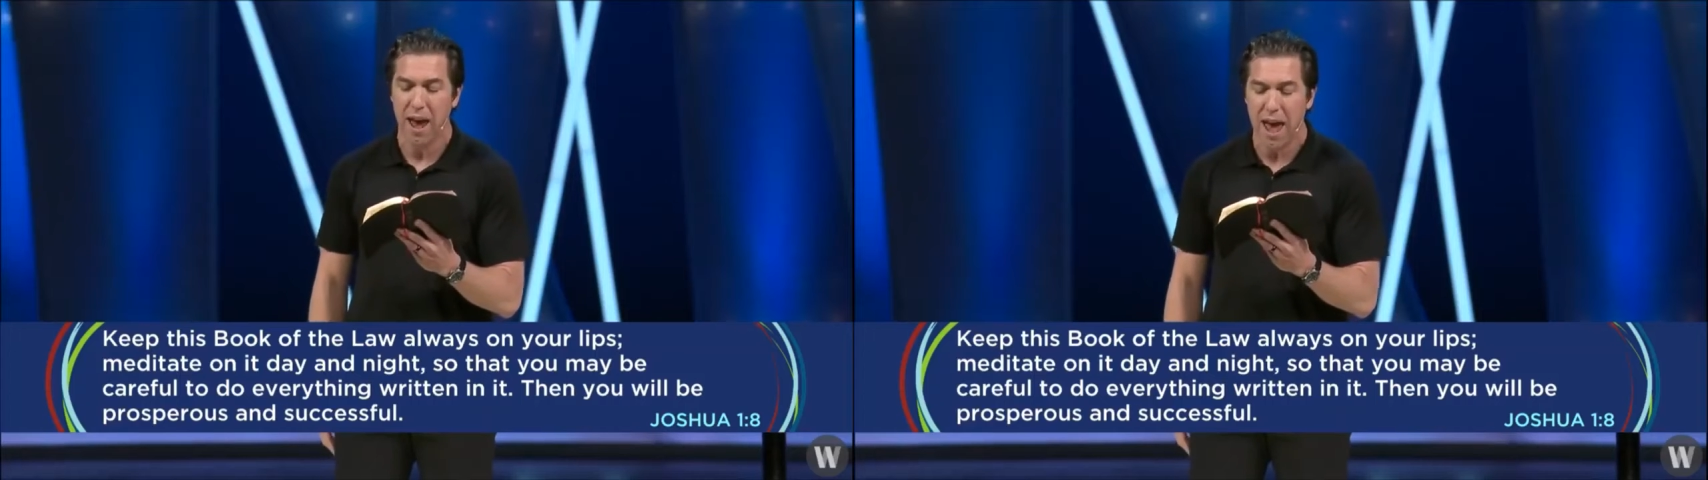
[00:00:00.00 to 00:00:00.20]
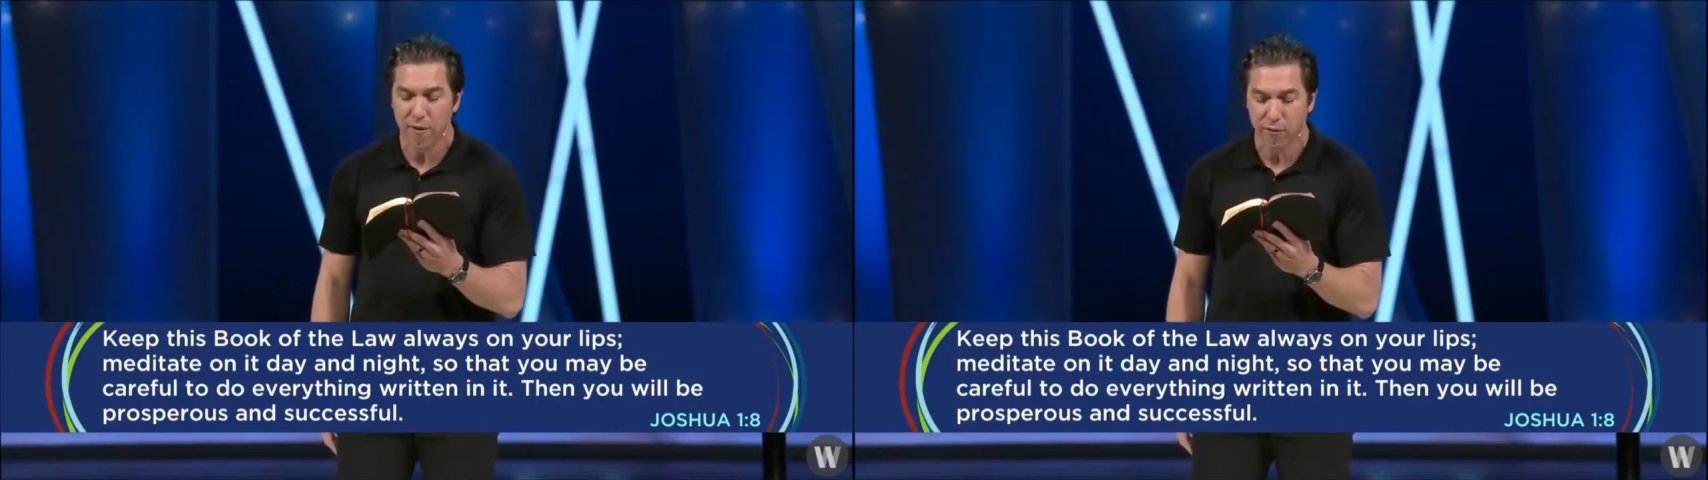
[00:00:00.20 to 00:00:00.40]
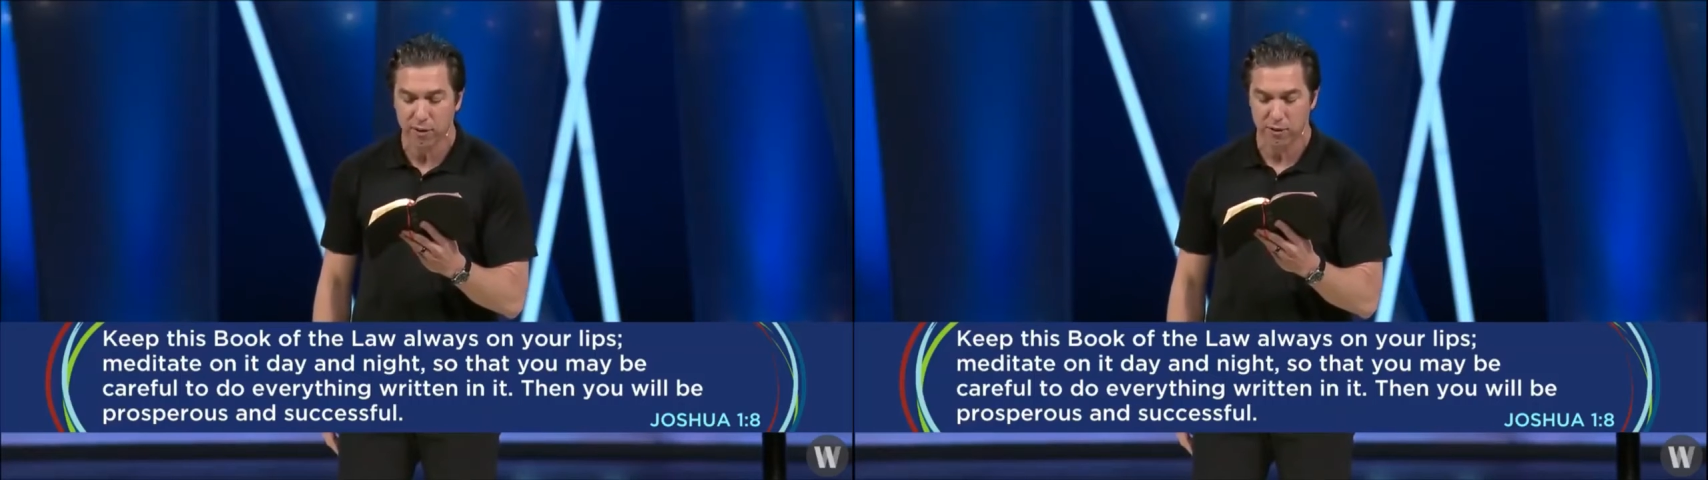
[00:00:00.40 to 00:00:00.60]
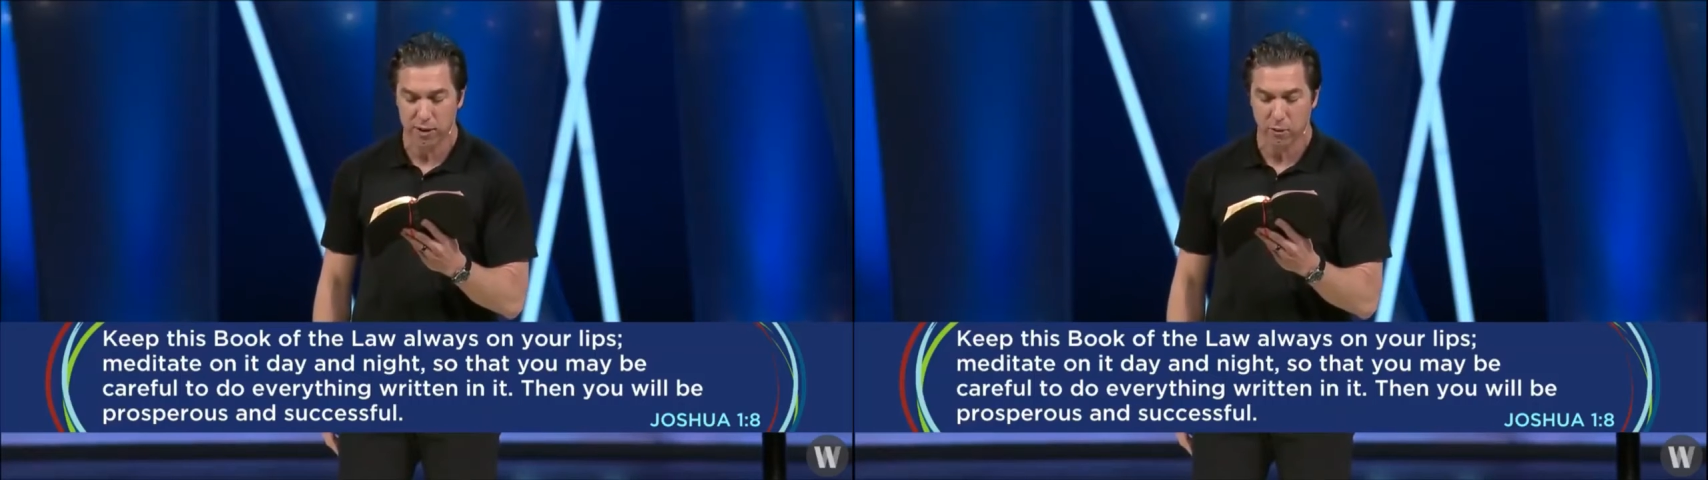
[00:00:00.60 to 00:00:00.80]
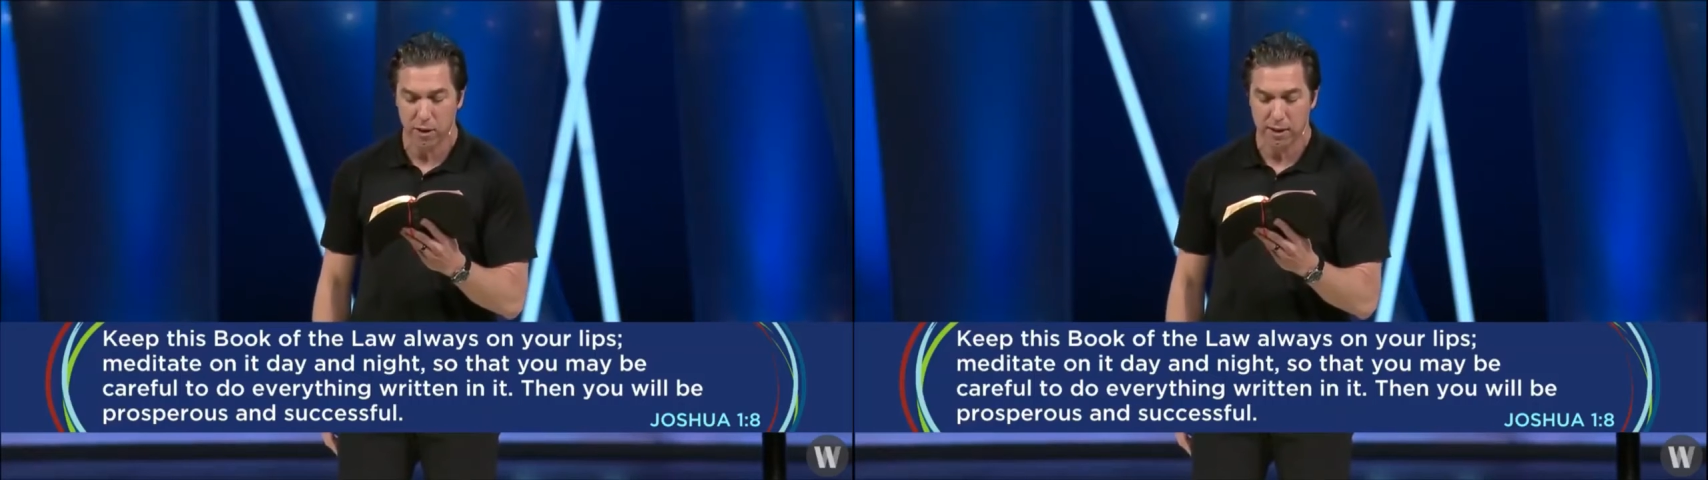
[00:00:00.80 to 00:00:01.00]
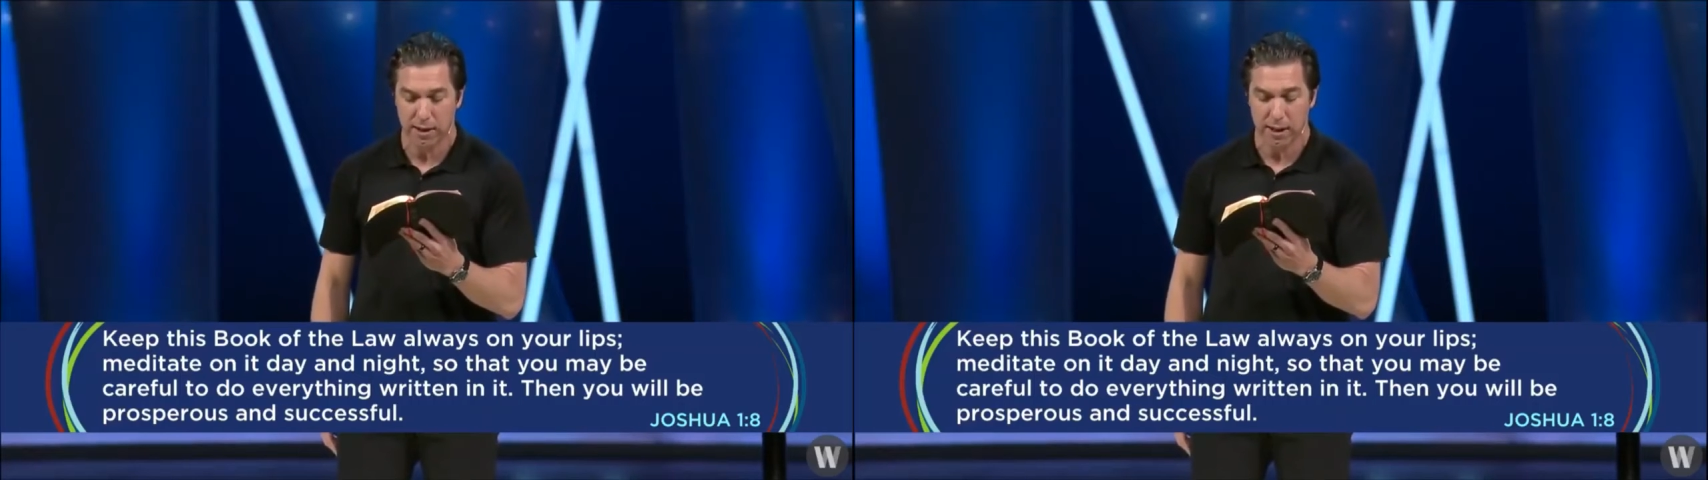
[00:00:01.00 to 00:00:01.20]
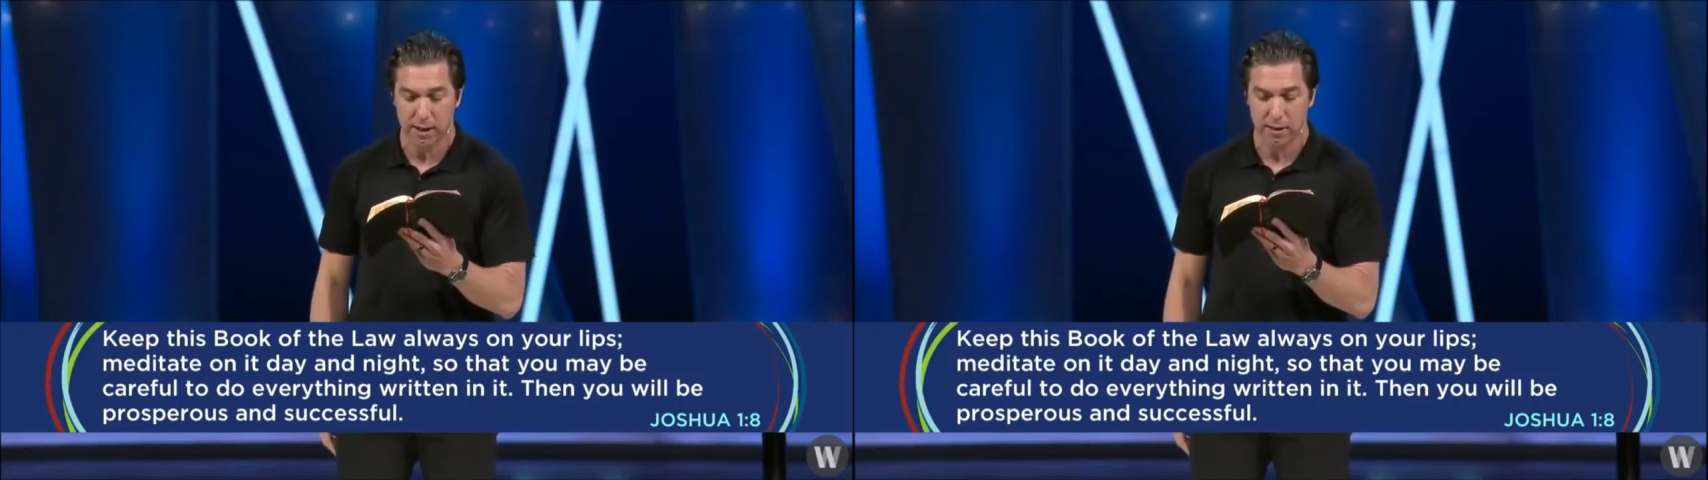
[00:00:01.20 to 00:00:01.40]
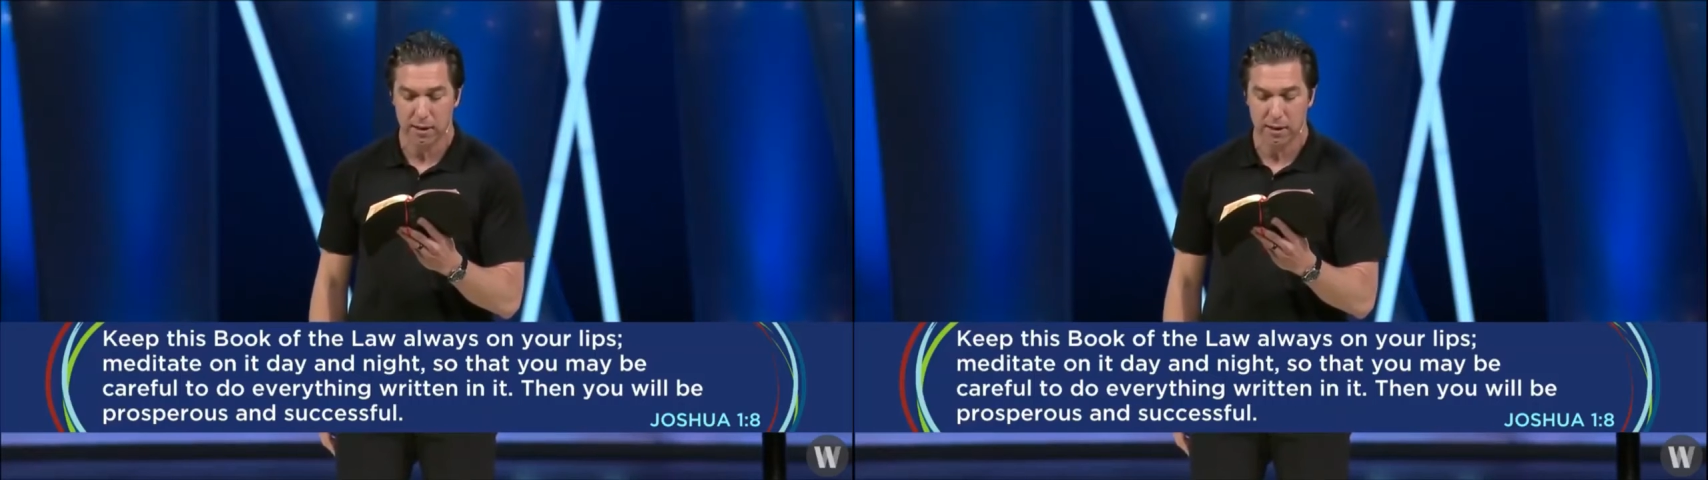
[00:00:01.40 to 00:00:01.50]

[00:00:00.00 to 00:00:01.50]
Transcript: everything written in it.